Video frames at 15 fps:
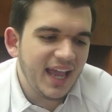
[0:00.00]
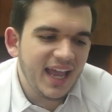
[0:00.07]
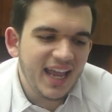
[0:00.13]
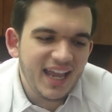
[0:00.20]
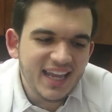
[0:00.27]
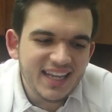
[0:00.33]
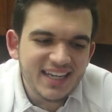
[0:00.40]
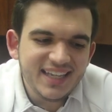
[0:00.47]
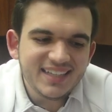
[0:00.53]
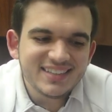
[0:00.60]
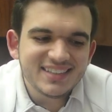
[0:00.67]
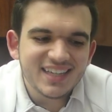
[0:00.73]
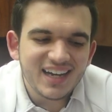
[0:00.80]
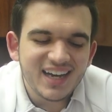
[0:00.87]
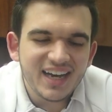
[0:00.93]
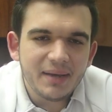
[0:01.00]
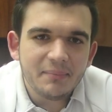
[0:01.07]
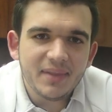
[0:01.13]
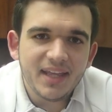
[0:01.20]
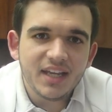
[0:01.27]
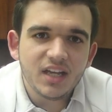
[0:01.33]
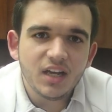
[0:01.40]
any time
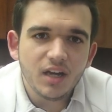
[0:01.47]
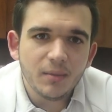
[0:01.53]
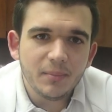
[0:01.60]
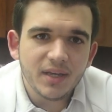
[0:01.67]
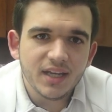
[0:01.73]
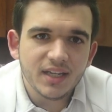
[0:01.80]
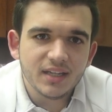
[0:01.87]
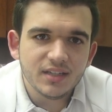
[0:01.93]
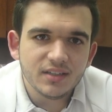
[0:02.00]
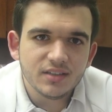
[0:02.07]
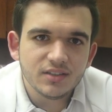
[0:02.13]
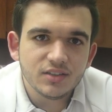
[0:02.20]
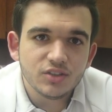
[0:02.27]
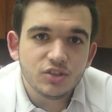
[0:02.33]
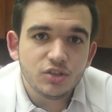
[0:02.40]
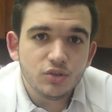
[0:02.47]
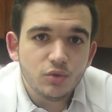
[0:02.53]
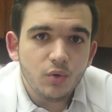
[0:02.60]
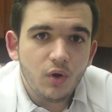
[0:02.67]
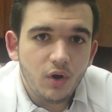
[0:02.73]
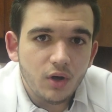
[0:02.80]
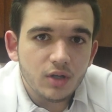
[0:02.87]
they come in
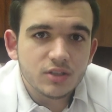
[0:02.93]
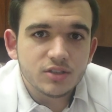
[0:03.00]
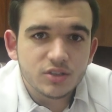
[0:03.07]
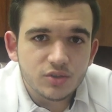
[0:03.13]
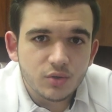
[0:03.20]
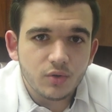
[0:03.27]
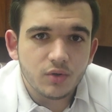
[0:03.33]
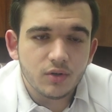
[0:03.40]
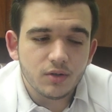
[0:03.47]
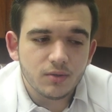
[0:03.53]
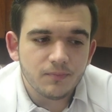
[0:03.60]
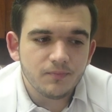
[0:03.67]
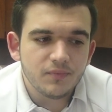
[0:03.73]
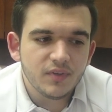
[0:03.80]
to our store